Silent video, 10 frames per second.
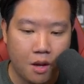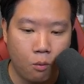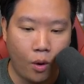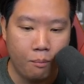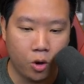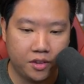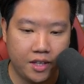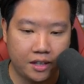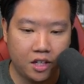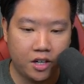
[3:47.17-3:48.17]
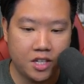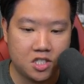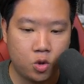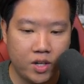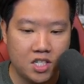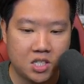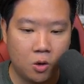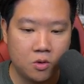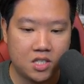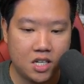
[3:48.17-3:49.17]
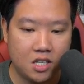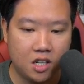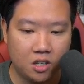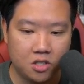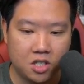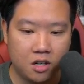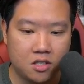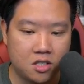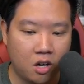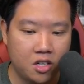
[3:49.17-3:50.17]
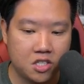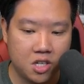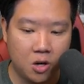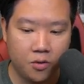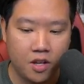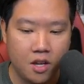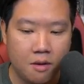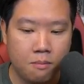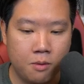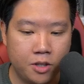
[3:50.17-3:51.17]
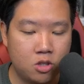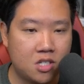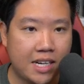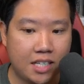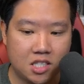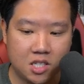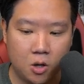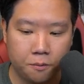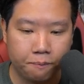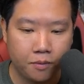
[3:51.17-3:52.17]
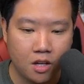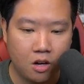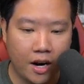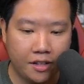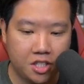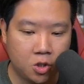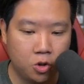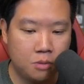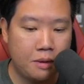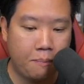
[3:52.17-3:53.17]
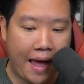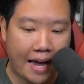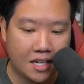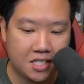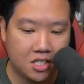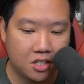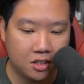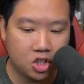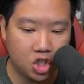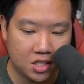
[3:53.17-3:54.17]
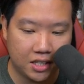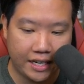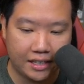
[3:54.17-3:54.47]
one more thing. There is 3 zones in here. You start in starting zone, move into the second zone. Right? There's going to be paths in here just like